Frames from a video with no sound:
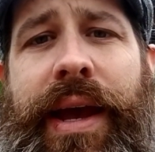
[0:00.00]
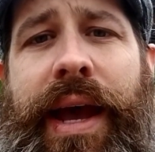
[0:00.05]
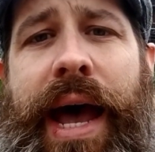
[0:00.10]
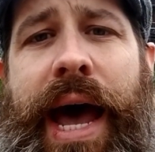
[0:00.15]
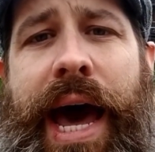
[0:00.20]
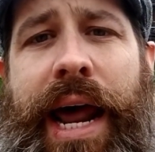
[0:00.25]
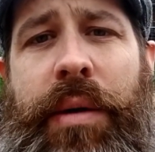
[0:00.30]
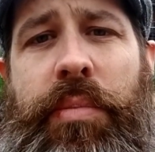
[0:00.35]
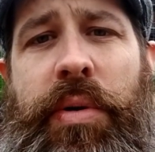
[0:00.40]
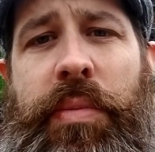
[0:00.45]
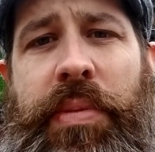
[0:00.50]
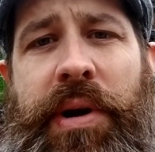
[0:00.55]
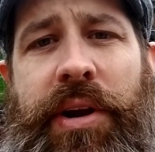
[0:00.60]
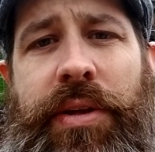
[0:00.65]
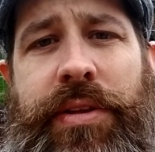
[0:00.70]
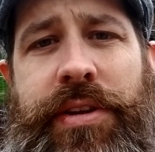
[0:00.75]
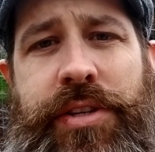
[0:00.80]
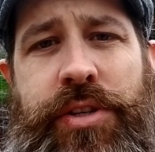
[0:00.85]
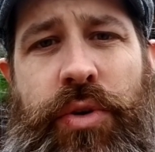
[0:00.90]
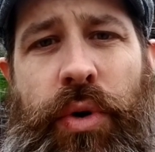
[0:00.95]
how to prepare
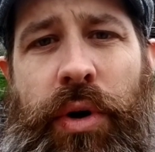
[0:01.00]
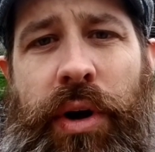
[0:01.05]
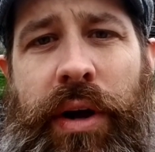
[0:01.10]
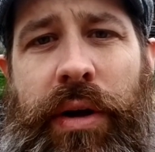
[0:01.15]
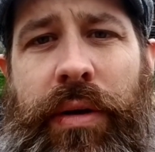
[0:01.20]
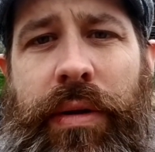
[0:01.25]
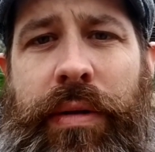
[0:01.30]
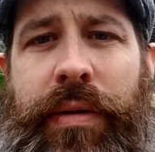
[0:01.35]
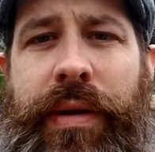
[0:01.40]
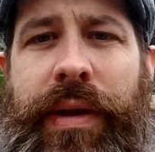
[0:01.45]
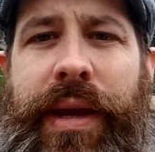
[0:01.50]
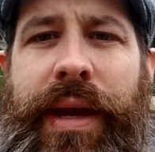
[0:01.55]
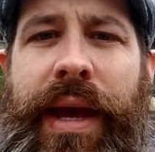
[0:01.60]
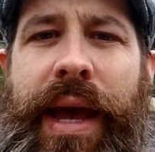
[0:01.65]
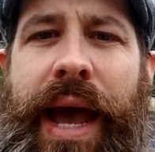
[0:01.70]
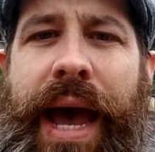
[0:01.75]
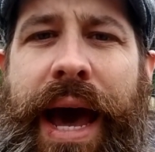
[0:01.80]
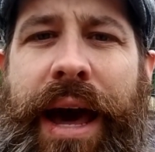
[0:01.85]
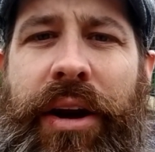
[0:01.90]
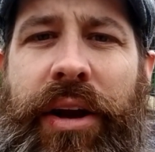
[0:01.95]
the soil,
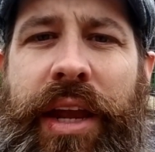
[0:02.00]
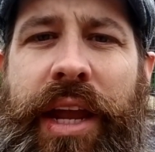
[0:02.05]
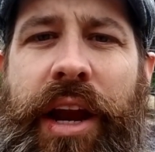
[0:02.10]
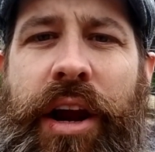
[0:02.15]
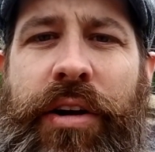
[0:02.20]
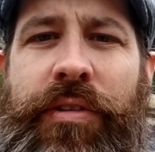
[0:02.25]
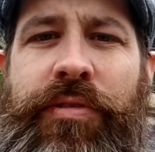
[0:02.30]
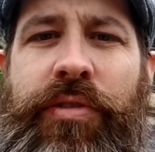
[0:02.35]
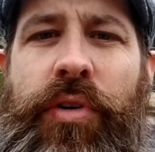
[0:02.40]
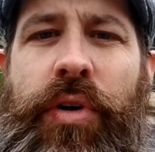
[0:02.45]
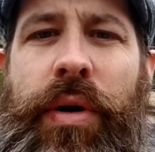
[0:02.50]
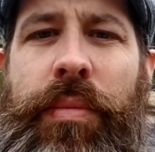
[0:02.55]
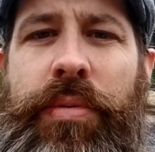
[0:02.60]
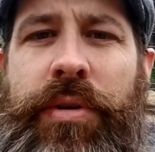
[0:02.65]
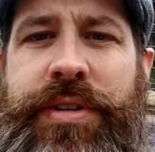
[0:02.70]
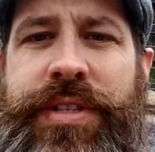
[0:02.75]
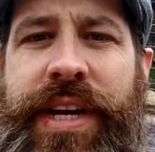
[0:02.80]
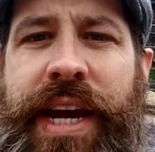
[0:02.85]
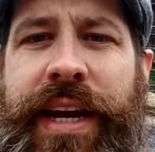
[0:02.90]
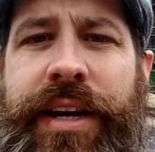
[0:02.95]
how to care for and
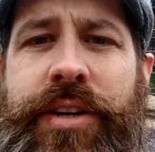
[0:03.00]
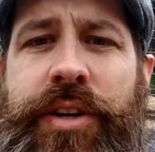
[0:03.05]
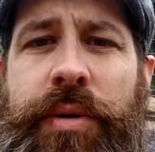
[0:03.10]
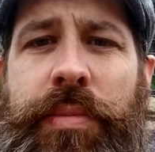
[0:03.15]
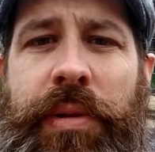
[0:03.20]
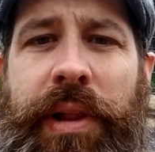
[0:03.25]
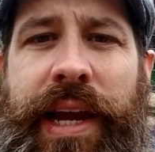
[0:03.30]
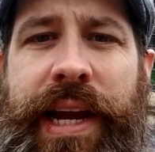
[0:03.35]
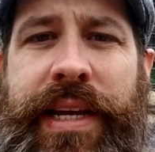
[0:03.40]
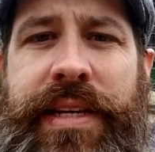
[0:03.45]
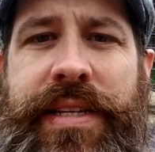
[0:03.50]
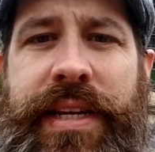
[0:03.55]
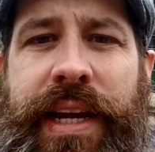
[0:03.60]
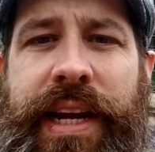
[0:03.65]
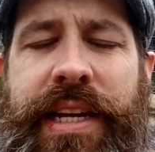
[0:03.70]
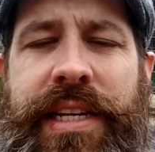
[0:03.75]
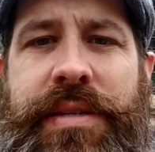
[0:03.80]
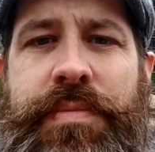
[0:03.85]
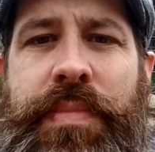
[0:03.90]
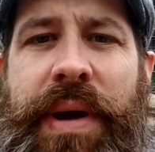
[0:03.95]
protect your plants
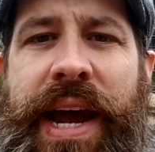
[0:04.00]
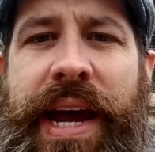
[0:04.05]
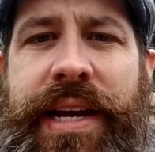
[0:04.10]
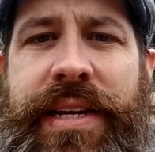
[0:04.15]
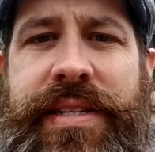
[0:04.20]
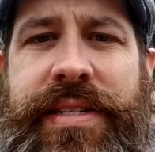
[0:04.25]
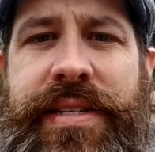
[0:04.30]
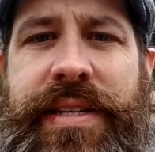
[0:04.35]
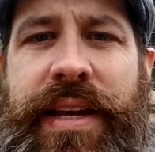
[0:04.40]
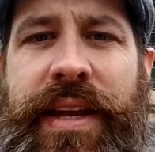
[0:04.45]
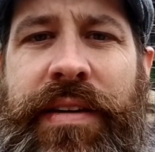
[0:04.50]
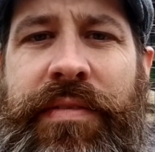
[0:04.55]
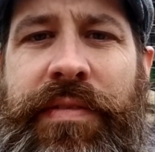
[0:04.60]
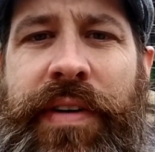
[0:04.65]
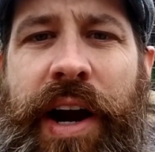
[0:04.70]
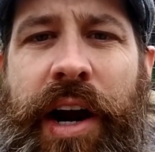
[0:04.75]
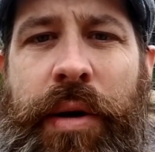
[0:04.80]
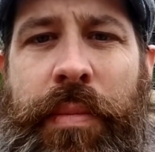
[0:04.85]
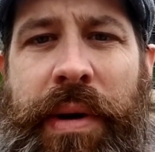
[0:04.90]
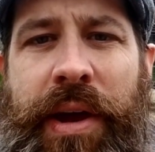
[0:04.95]
against pests and
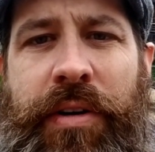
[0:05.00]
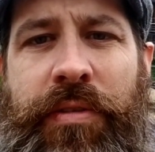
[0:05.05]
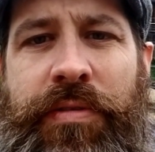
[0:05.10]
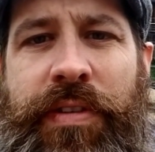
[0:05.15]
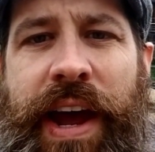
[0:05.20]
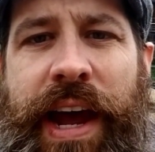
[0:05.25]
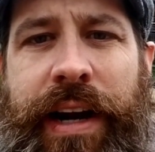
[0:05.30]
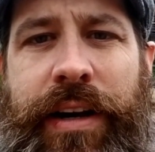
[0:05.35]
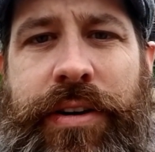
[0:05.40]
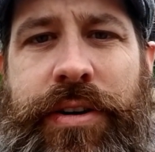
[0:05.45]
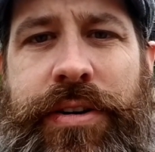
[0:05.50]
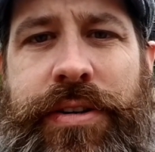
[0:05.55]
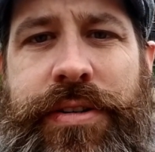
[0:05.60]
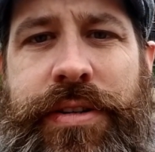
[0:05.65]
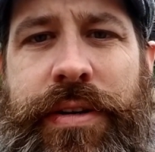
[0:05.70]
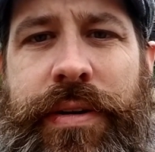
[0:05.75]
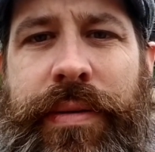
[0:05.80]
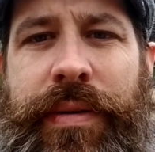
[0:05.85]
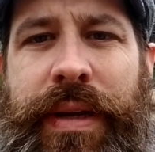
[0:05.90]
environmental factors.